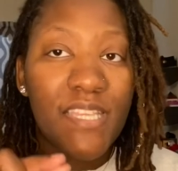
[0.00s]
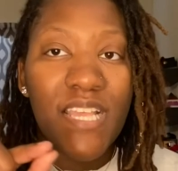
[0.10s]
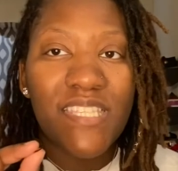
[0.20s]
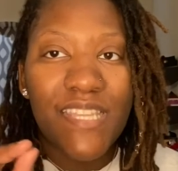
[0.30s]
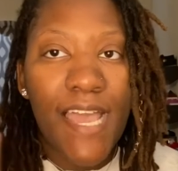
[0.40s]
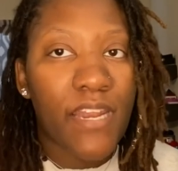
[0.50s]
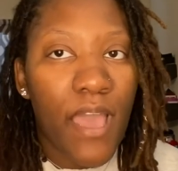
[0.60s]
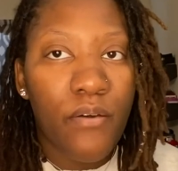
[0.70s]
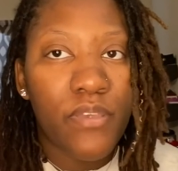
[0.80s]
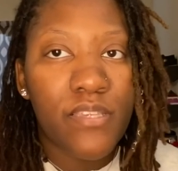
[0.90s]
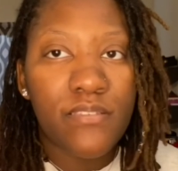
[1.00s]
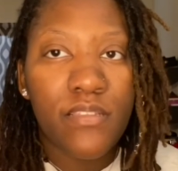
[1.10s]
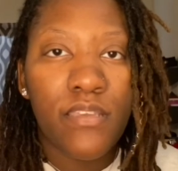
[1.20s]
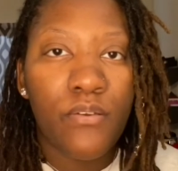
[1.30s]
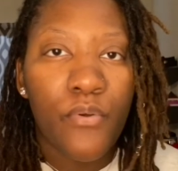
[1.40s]
they slide out
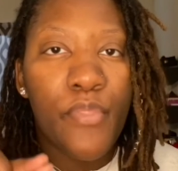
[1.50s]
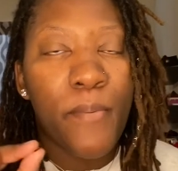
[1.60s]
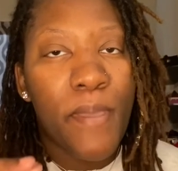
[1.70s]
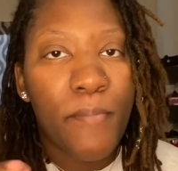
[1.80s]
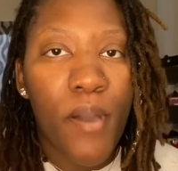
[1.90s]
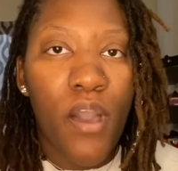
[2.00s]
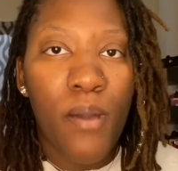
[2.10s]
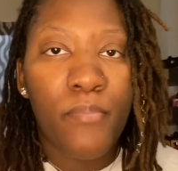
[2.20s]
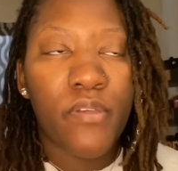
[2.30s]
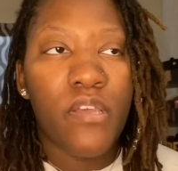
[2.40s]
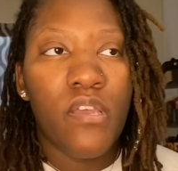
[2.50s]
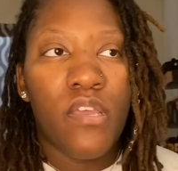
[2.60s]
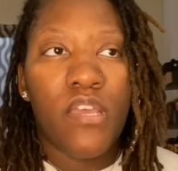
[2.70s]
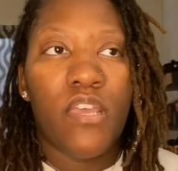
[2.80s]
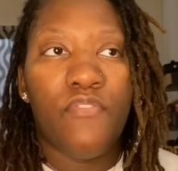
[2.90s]
easily or they may pop
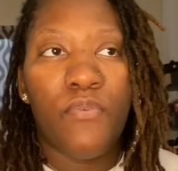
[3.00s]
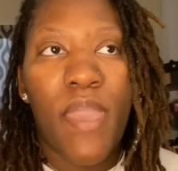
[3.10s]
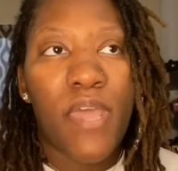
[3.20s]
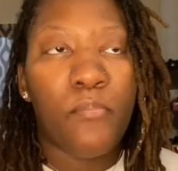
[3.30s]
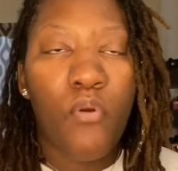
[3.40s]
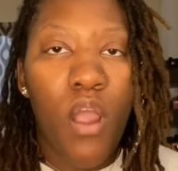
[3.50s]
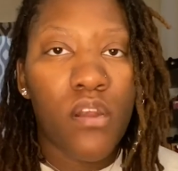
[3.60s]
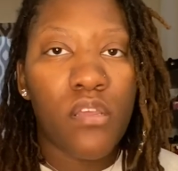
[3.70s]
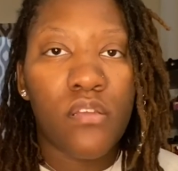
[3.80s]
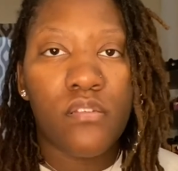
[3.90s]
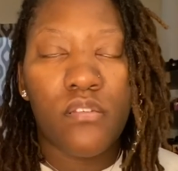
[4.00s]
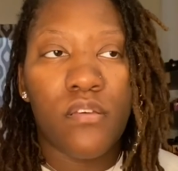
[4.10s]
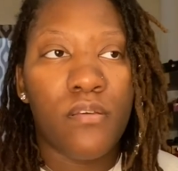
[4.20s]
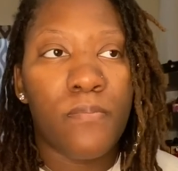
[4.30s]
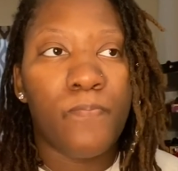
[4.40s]
if you add product
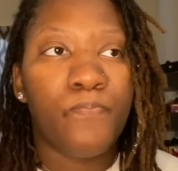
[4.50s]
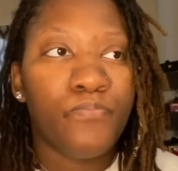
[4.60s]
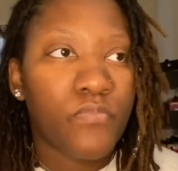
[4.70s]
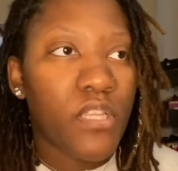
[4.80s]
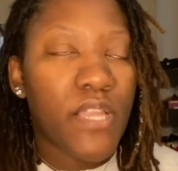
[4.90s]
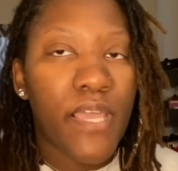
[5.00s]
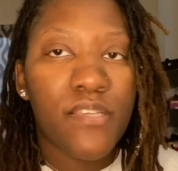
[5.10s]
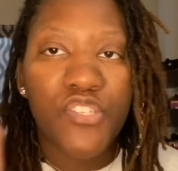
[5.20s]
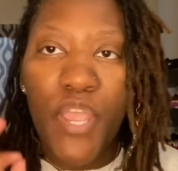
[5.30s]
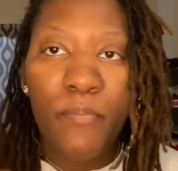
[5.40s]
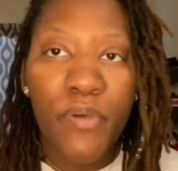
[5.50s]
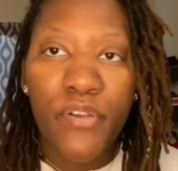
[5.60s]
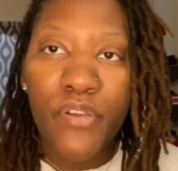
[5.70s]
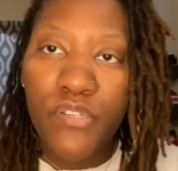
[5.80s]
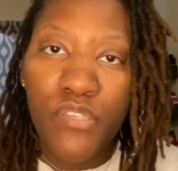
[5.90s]
um, like shea
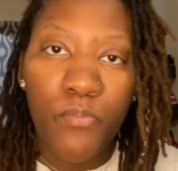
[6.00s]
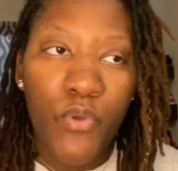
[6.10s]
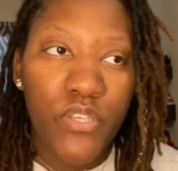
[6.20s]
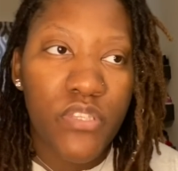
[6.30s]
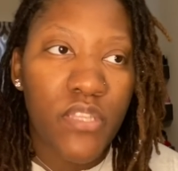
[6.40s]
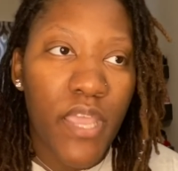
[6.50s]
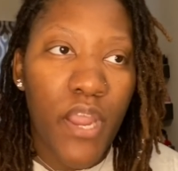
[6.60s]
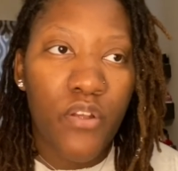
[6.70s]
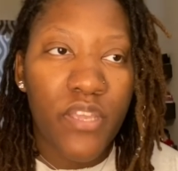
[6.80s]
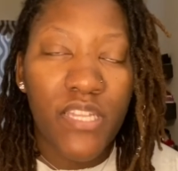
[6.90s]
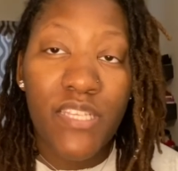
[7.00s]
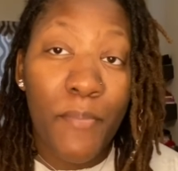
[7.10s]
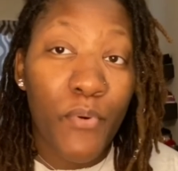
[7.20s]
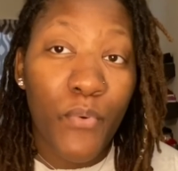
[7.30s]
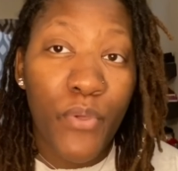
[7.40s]
butter to moisten the hair or any
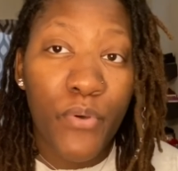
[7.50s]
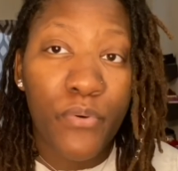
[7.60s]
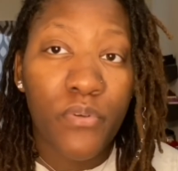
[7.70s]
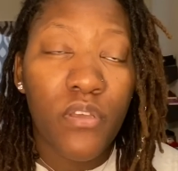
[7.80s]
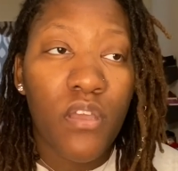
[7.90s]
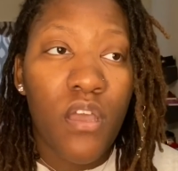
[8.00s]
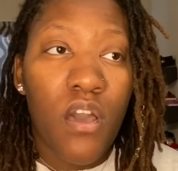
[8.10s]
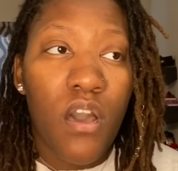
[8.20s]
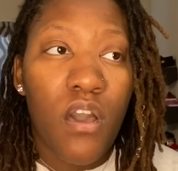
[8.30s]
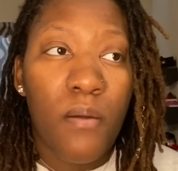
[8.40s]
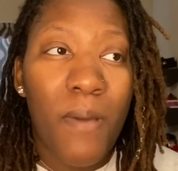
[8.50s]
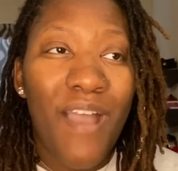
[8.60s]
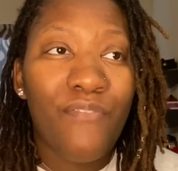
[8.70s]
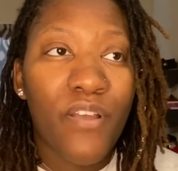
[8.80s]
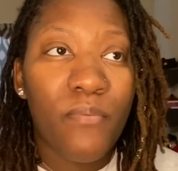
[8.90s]
type of oil um,
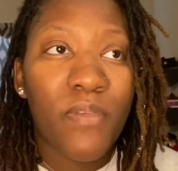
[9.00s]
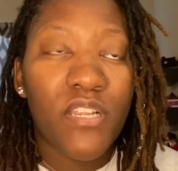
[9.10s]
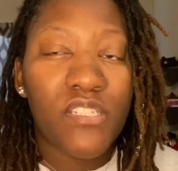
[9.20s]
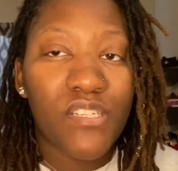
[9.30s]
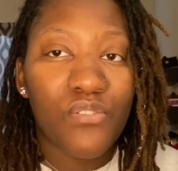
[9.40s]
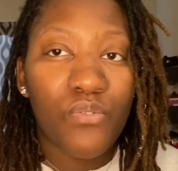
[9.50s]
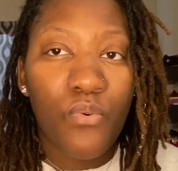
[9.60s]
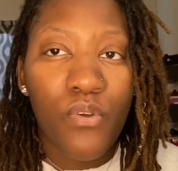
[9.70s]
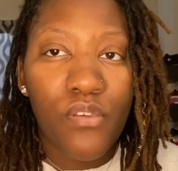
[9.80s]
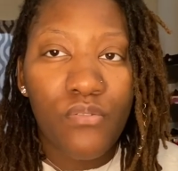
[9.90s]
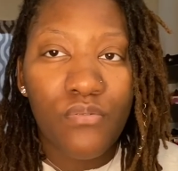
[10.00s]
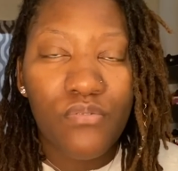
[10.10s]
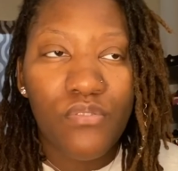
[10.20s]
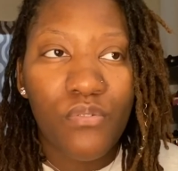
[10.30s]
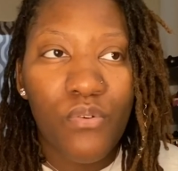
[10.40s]
I recommend a gentle oil,
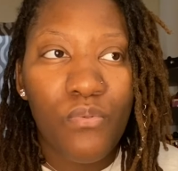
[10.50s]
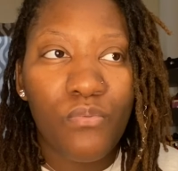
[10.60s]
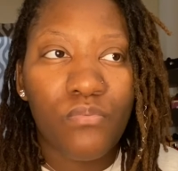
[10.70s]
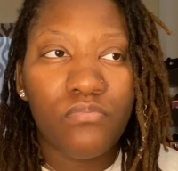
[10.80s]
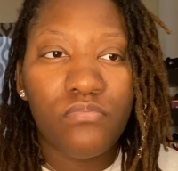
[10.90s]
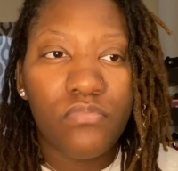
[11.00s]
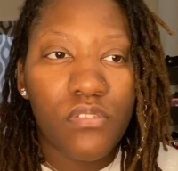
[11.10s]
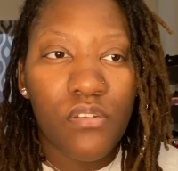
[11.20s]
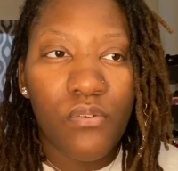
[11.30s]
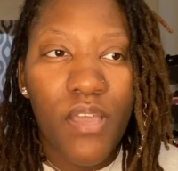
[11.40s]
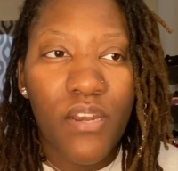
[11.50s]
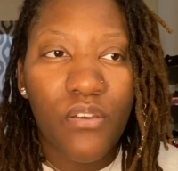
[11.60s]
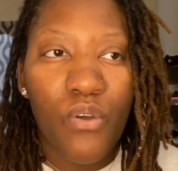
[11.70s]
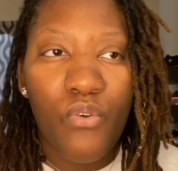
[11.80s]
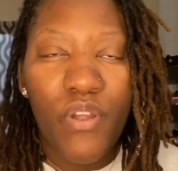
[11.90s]
so don't you know kind
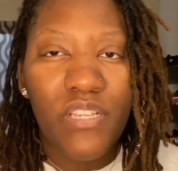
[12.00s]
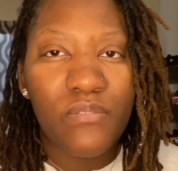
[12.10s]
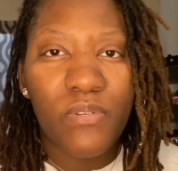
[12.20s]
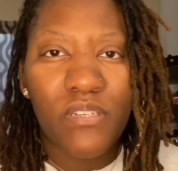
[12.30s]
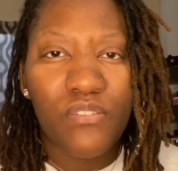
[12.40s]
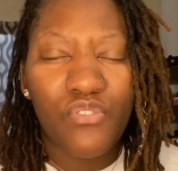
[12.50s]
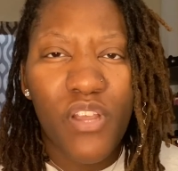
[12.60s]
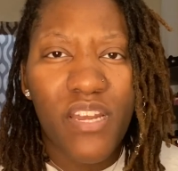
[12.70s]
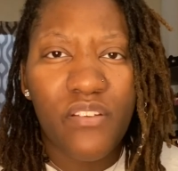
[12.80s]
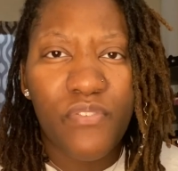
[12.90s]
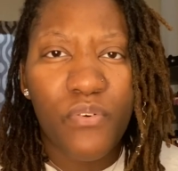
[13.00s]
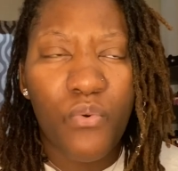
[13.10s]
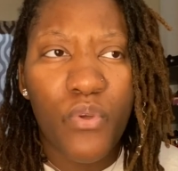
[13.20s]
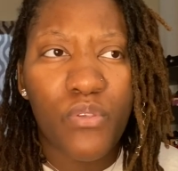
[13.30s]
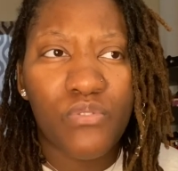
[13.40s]
of go crazy with trying different
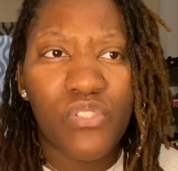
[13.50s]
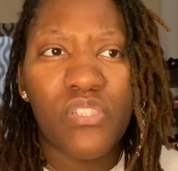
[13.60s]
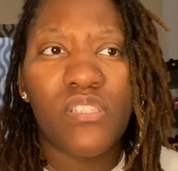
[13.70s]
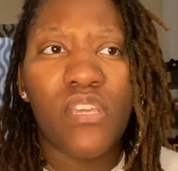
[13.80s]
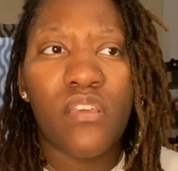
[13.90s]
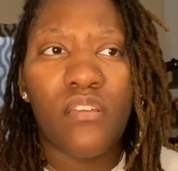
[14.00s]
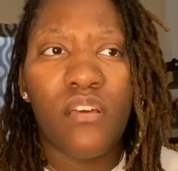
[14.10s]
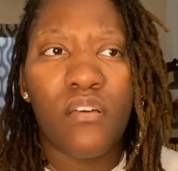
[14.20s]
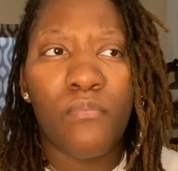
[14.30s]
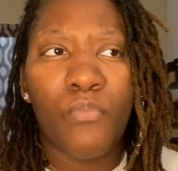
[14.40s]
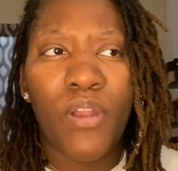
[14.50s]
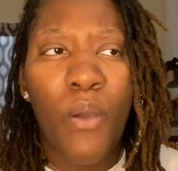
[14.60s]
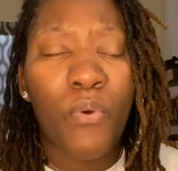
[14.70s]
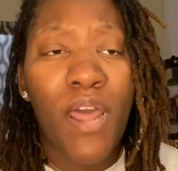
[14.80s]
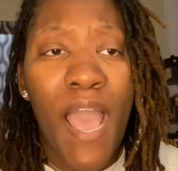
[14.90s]
oils just yet um, what i
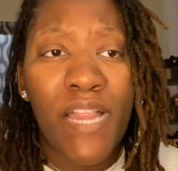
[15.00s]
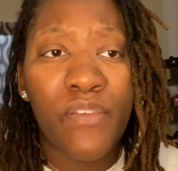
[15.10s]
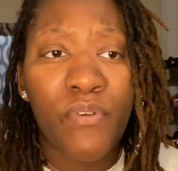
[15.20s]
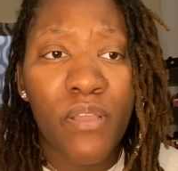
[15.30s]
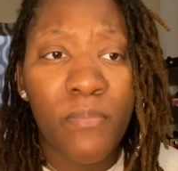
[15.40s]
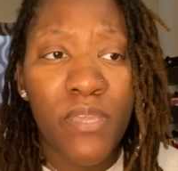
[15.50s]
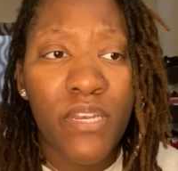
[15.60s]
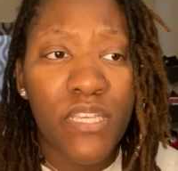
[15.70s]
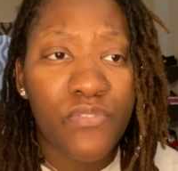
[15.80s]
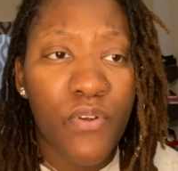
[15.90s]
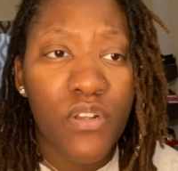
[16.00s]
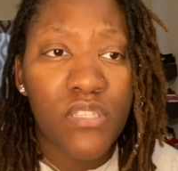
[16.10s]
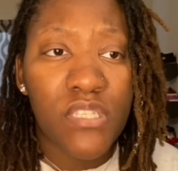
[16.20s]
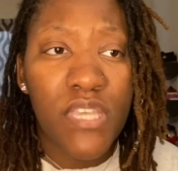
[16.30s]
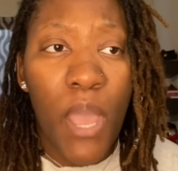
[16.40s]
would highly recommend as far
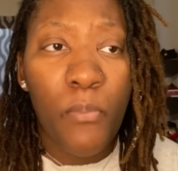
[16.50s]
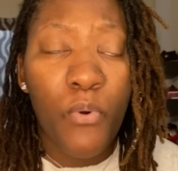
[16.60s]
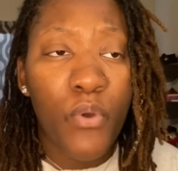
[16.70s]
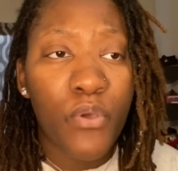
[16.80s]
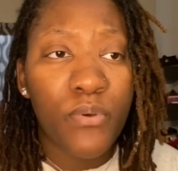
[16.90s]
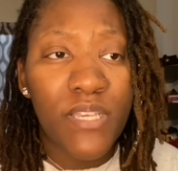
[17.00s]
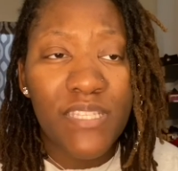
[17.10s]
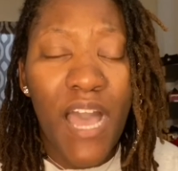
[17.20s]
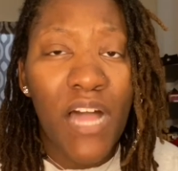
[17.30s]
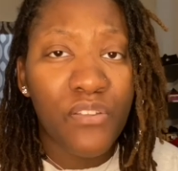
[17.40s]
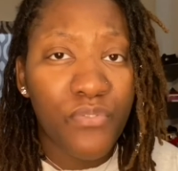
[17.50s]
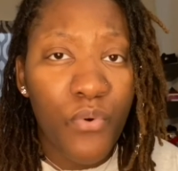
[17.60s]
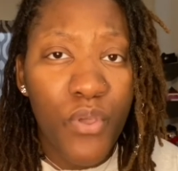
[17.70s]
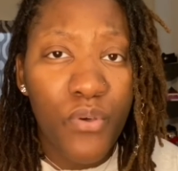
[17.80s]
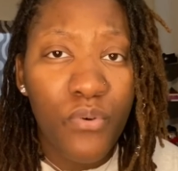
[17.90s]
as a scalp oil is olive
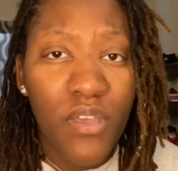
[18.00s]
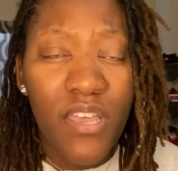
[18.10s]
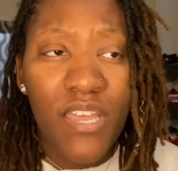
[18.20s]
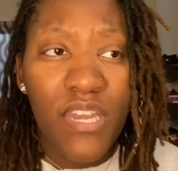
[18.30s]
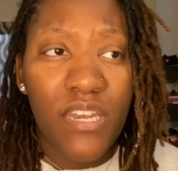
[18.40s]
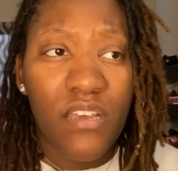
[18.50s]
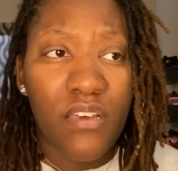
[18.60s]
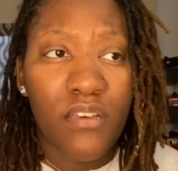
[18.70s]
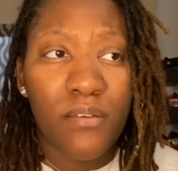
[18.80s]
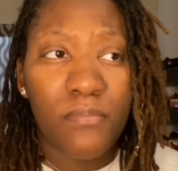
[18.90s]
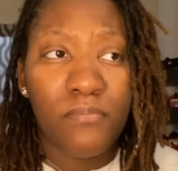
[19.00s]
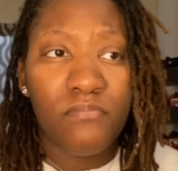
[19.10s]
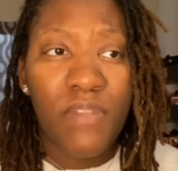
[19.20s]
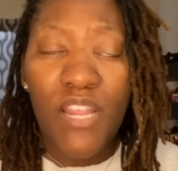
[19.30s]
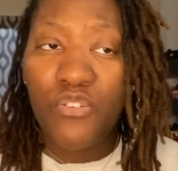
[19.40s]
oil um,
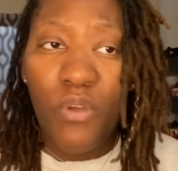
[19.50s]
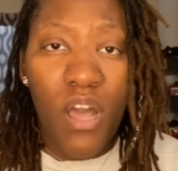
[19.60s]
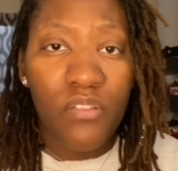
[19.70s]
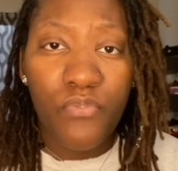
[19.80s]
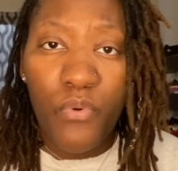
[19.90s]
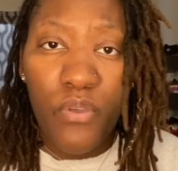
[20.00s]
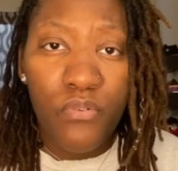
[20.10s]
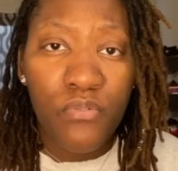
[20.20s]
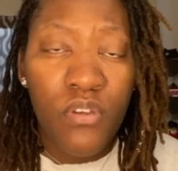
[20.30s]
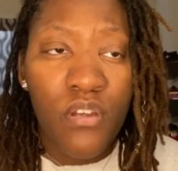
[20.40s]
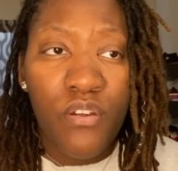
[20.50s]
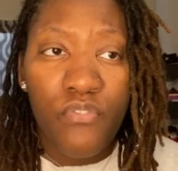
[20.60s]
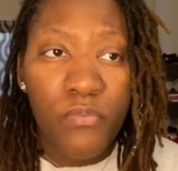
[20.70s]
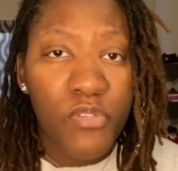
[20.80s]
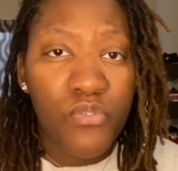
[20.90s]
natural olive oil
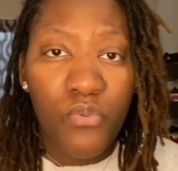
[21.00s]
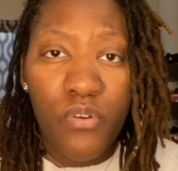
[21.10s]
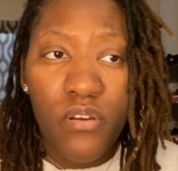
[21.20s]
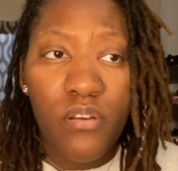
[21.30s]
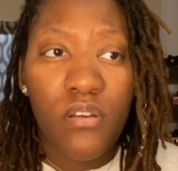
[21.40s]
from the store